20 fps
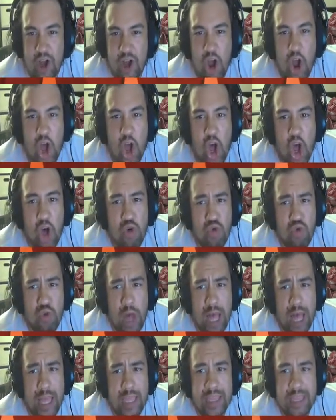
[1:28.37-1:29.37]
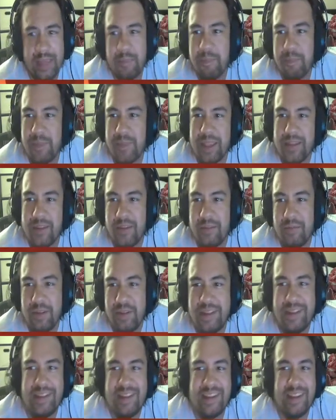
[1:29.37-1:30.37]
Alright, so
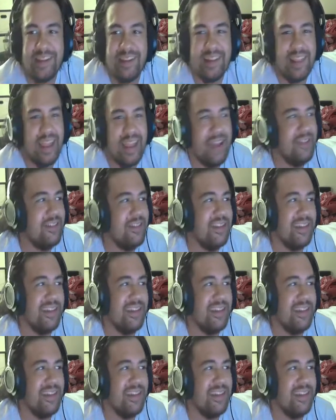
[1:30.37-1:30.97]
what's this cloud